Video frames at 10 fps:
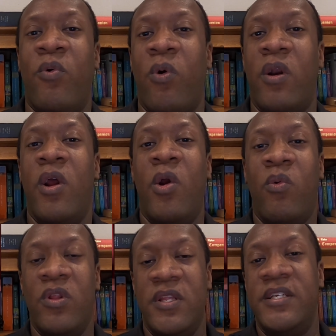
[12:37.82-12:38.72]
Court
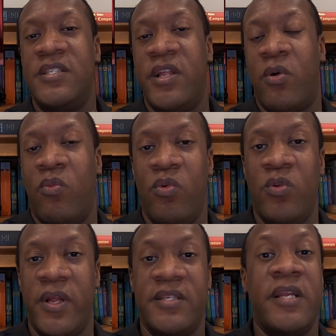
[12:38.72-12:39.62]
release their
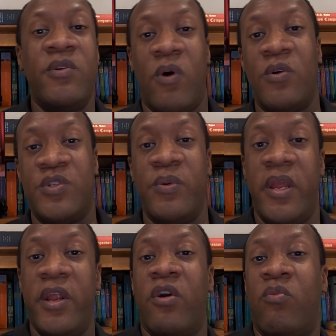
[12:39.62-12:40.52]
rulings, and you'll also
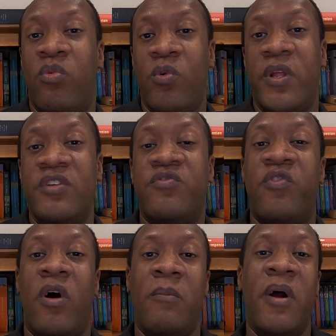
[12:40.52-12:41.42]
hear rulings
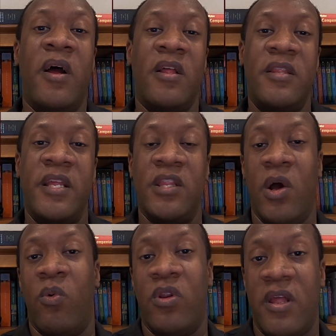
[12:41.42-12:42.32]
from the
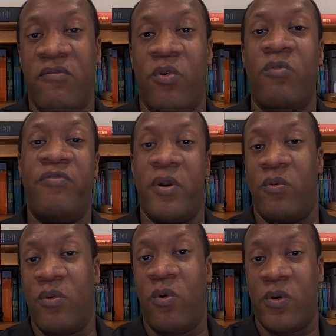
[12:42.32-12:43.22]
lower level
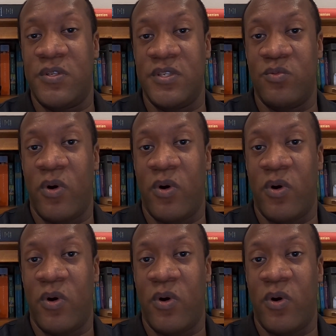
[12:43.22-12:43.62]
federal courts as